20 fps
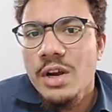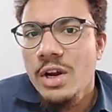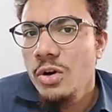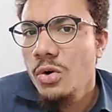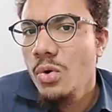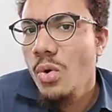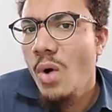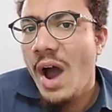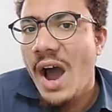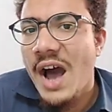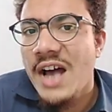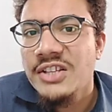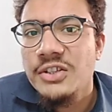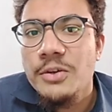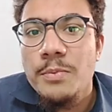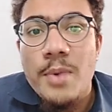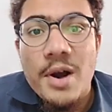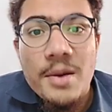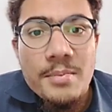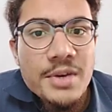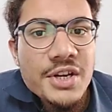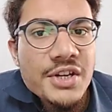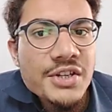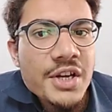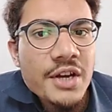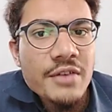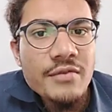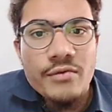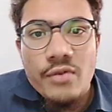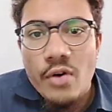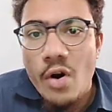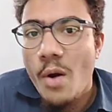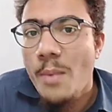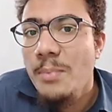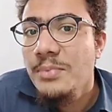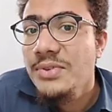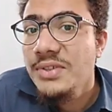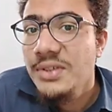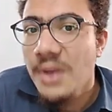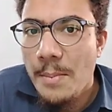to ask permission
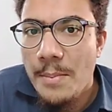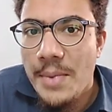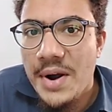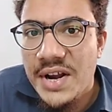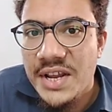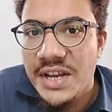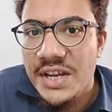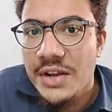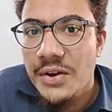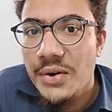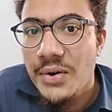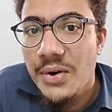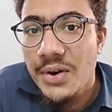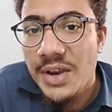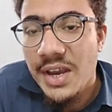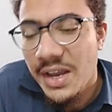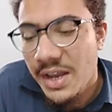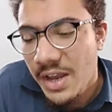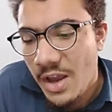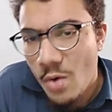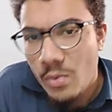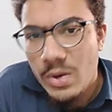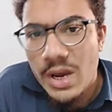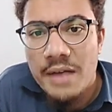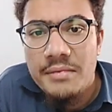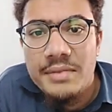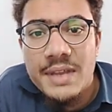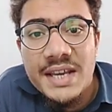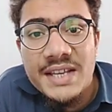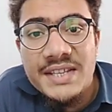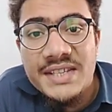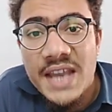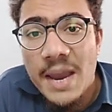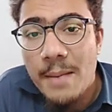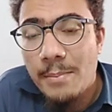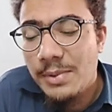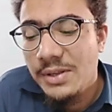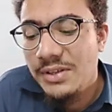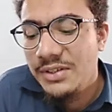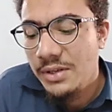from somebody. Okay, we have the
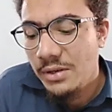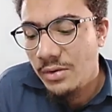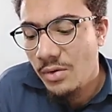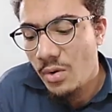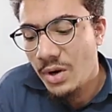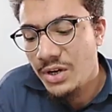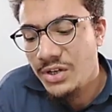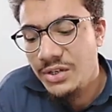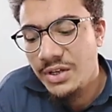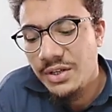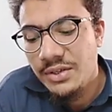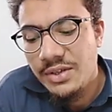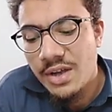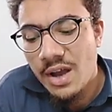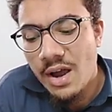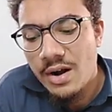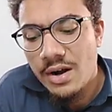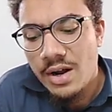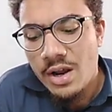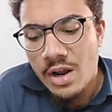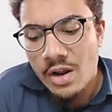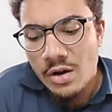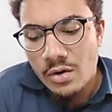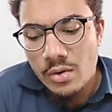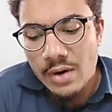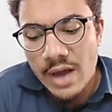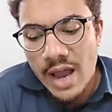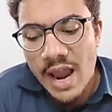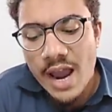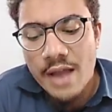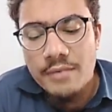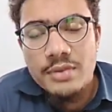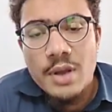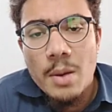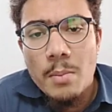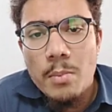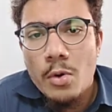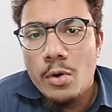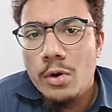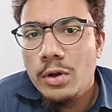examples. Questions are: could I have the
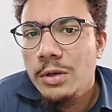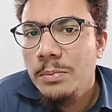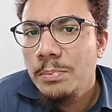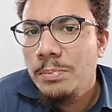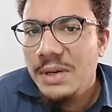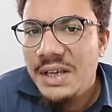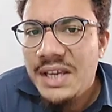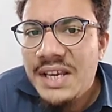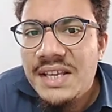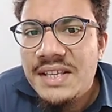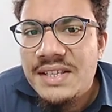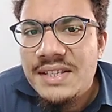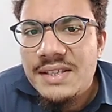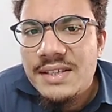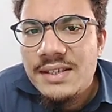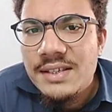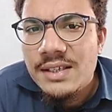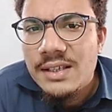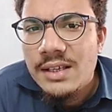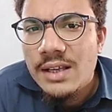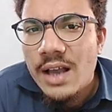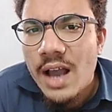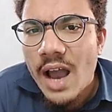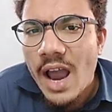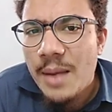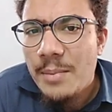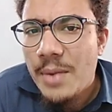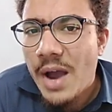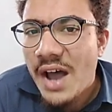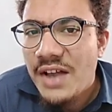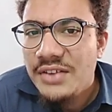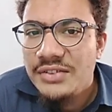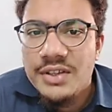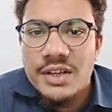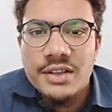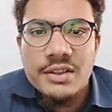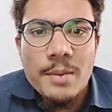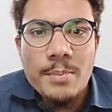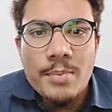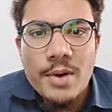bowl please? I am
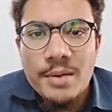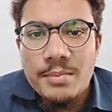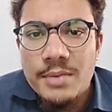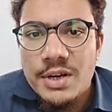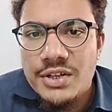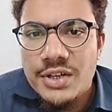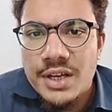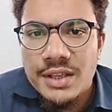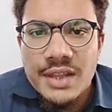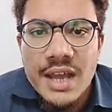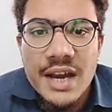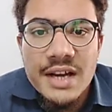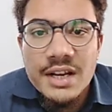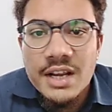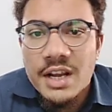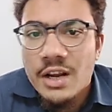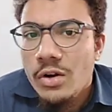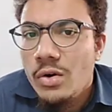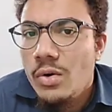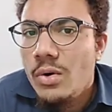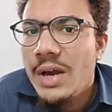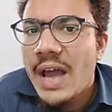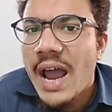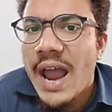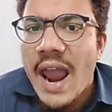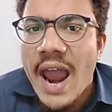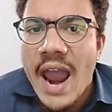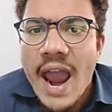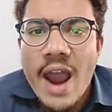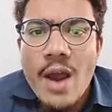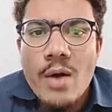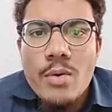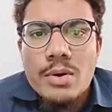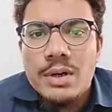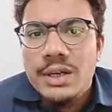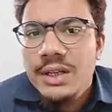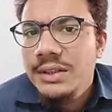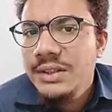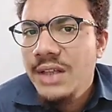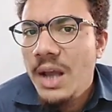asking the permission that could I
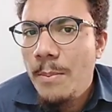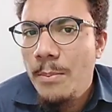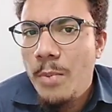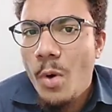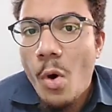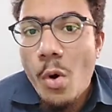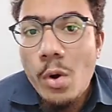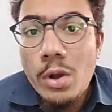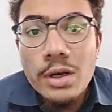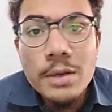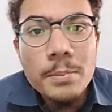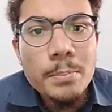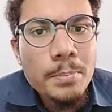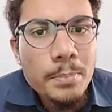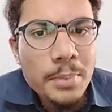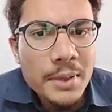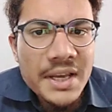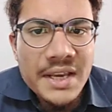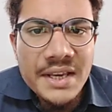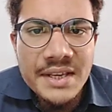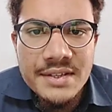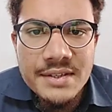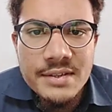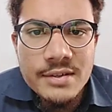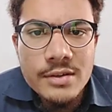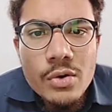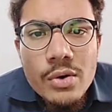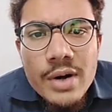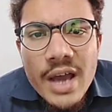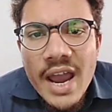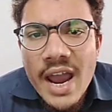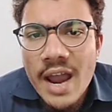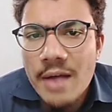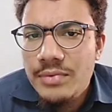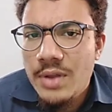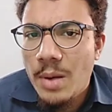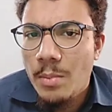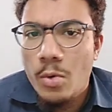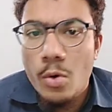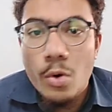have the bowl please? Could I have
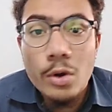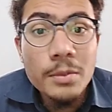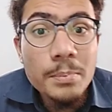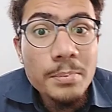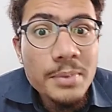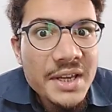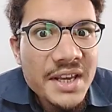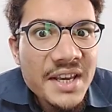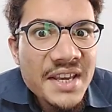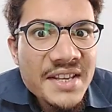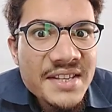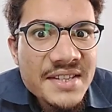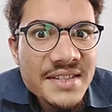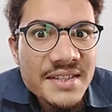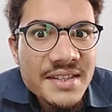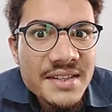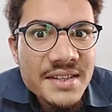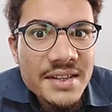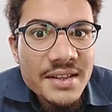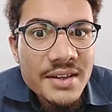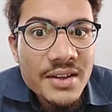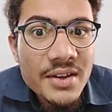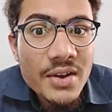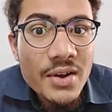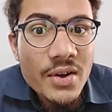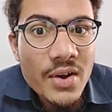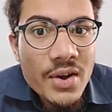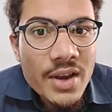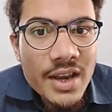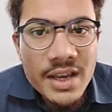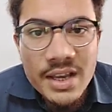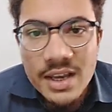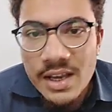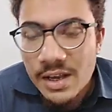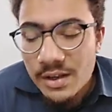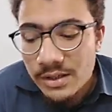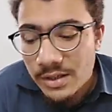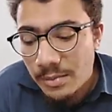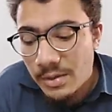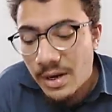the bowl please? Okay,
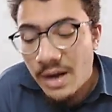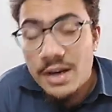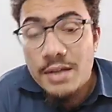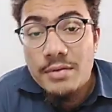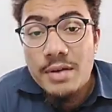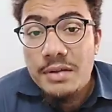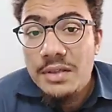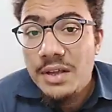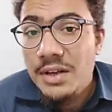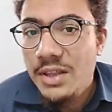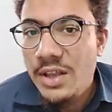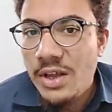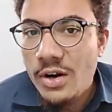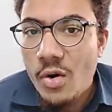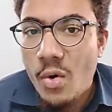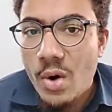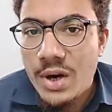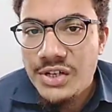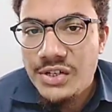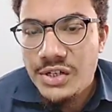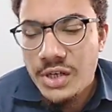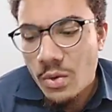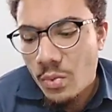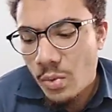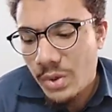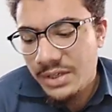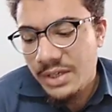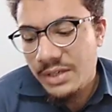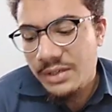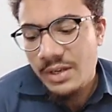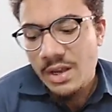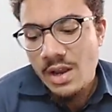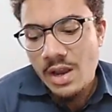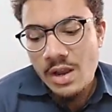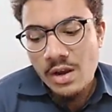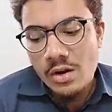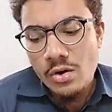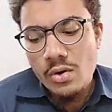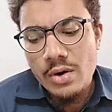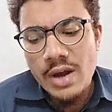similarly we have another question, which is:
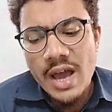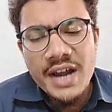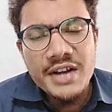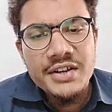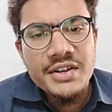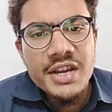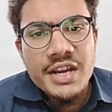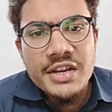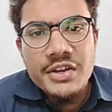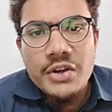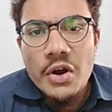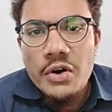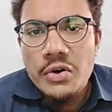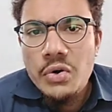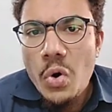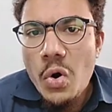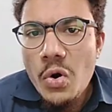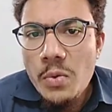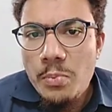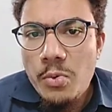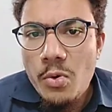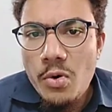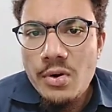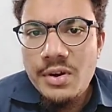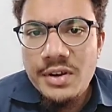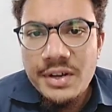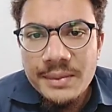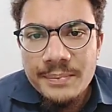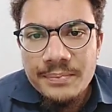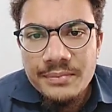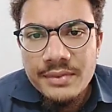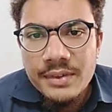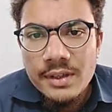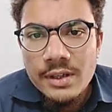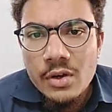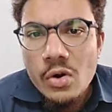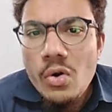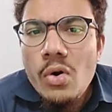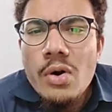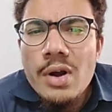could I take your notebook?
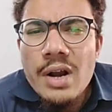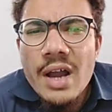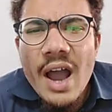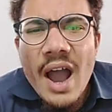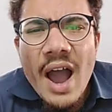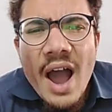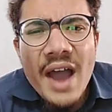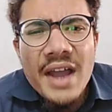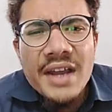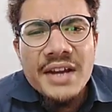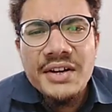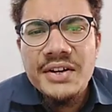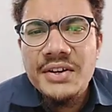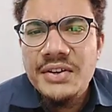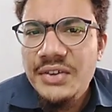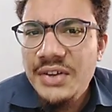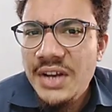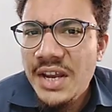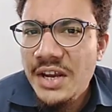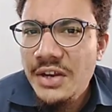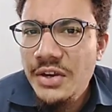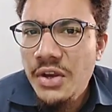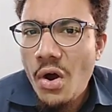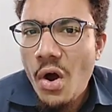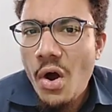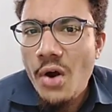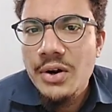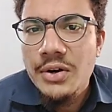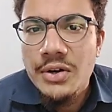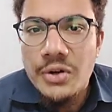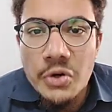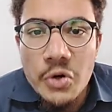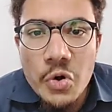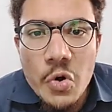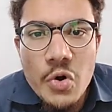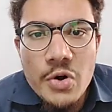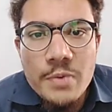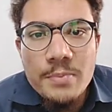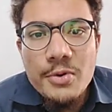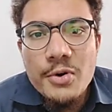Could I take your
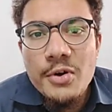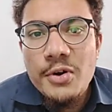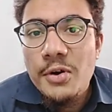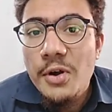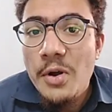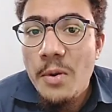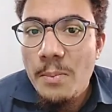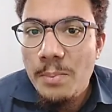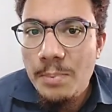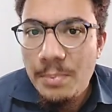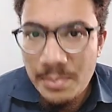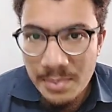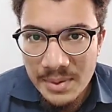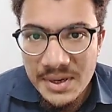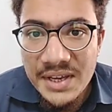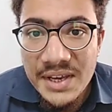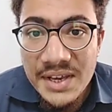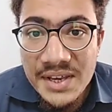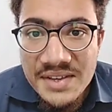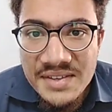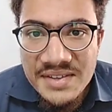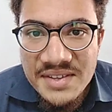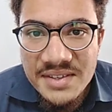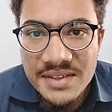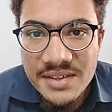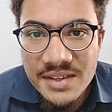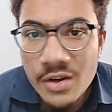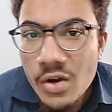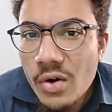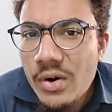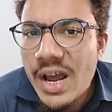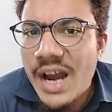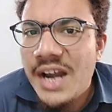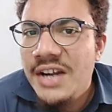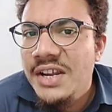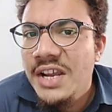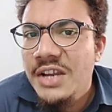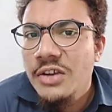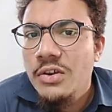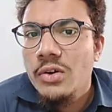notebook please? Could I
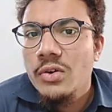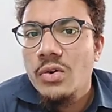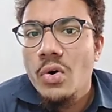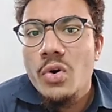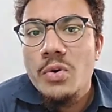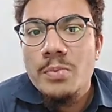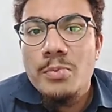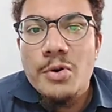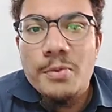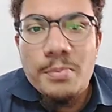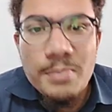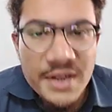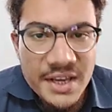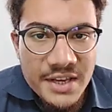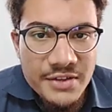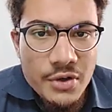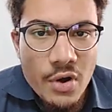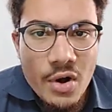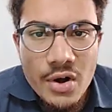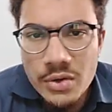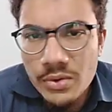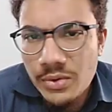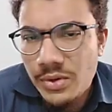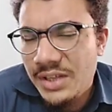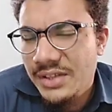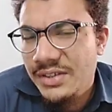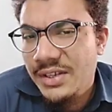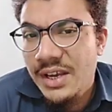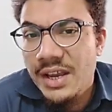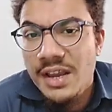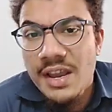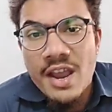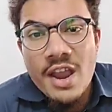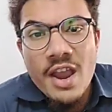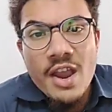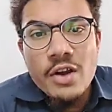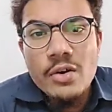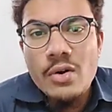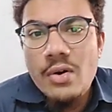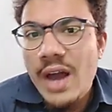take your notebook please? Or you can say,
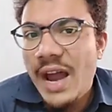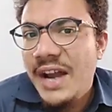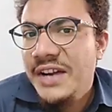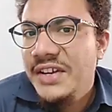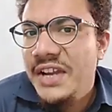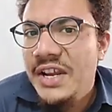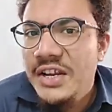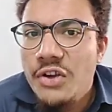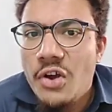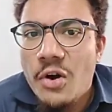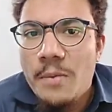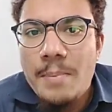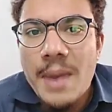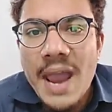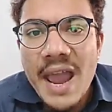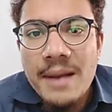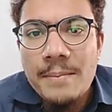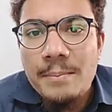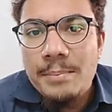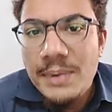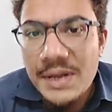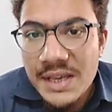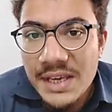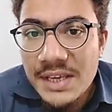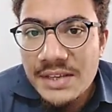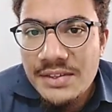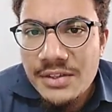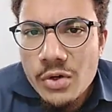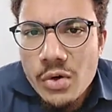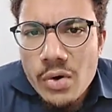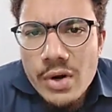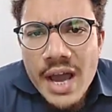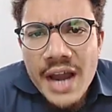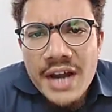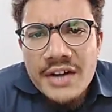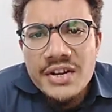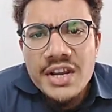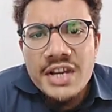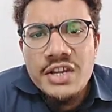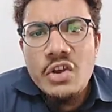could I take your pen please? Could I
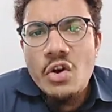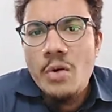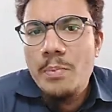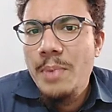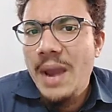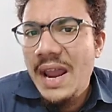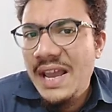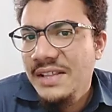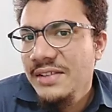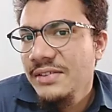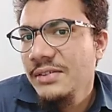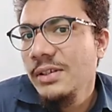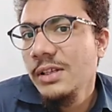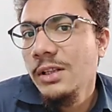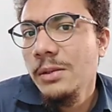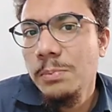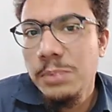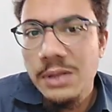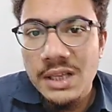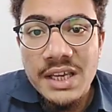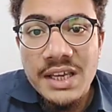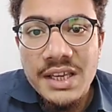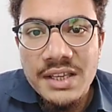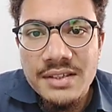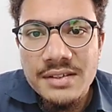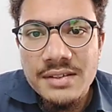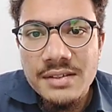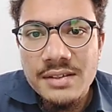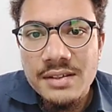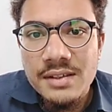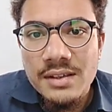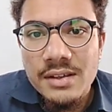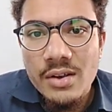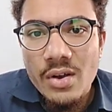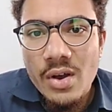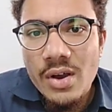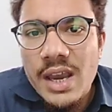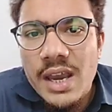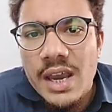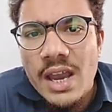take your pencil please?
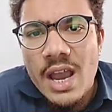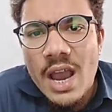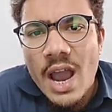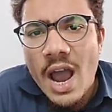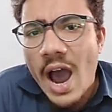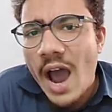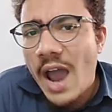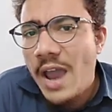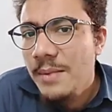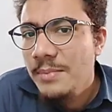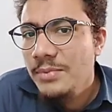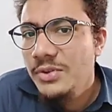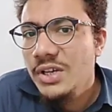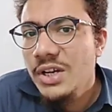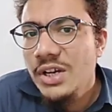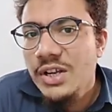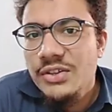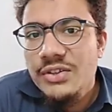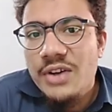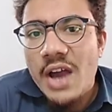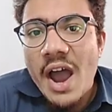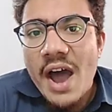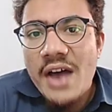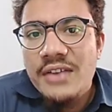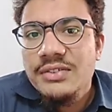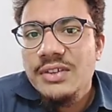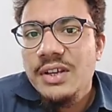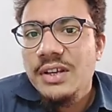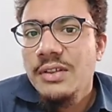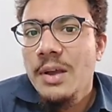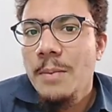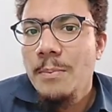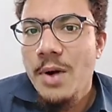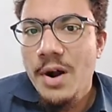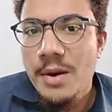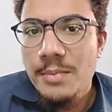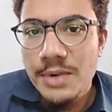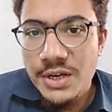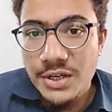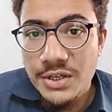Okay, I am just asking the
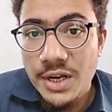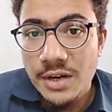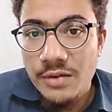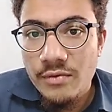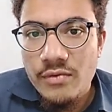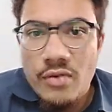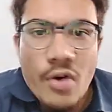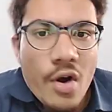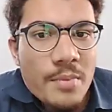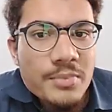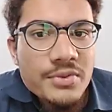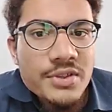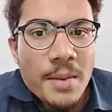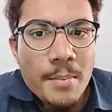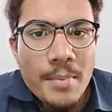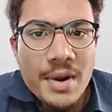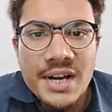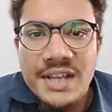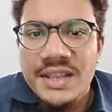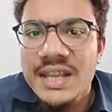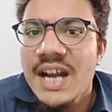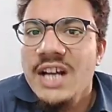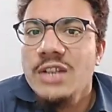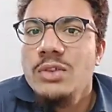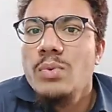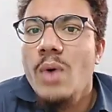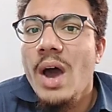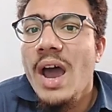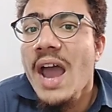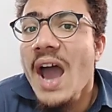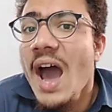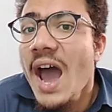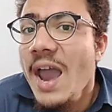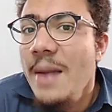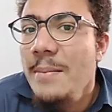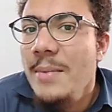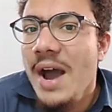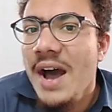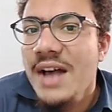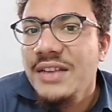permission from somebody. That's why I
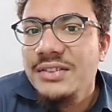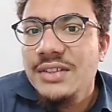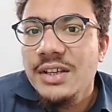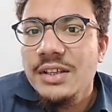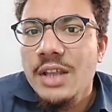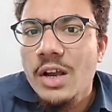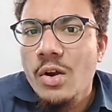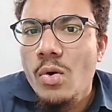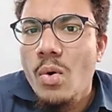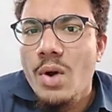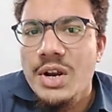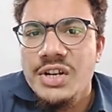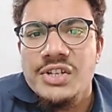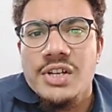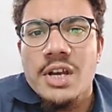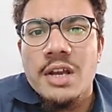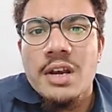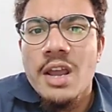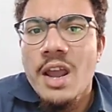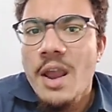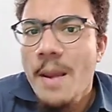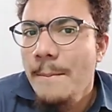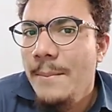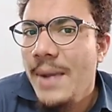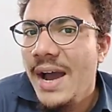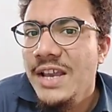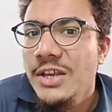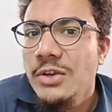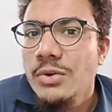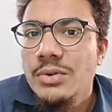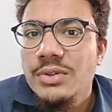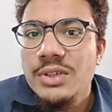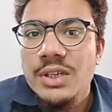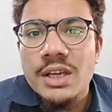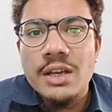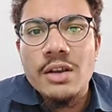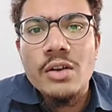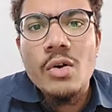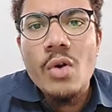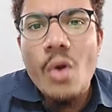am asking the question by
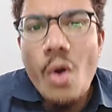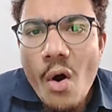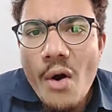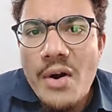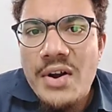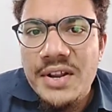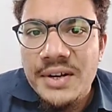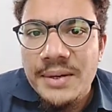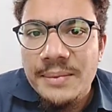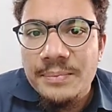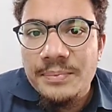using could.